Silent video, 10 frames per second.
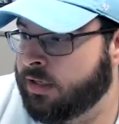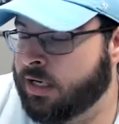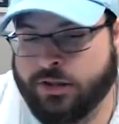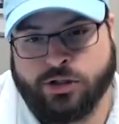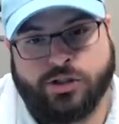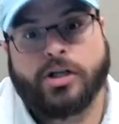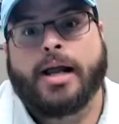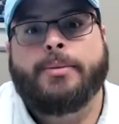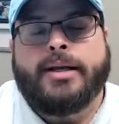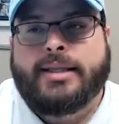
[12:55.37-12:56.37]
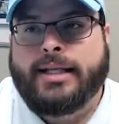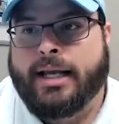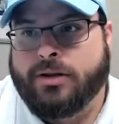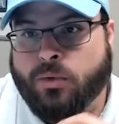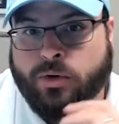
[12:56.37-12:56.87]
There should not be anything
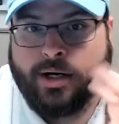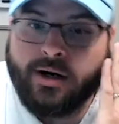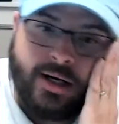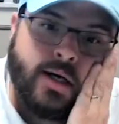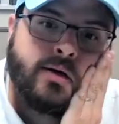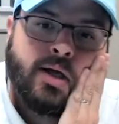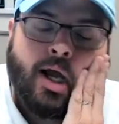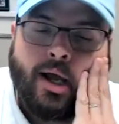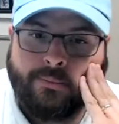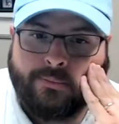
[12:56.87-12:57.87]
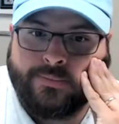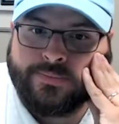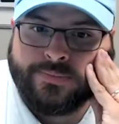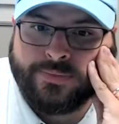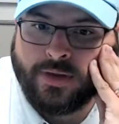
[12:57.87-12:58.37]
out of the ordinary
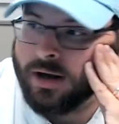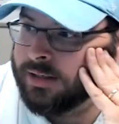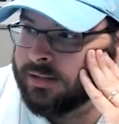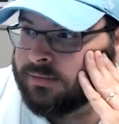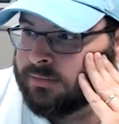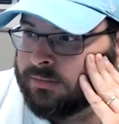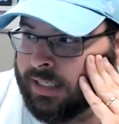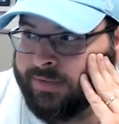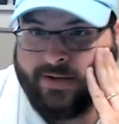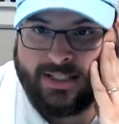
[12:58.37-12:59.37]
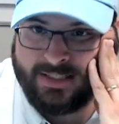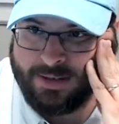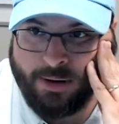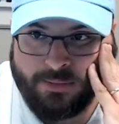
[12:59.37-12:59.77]
on it. And if it is, I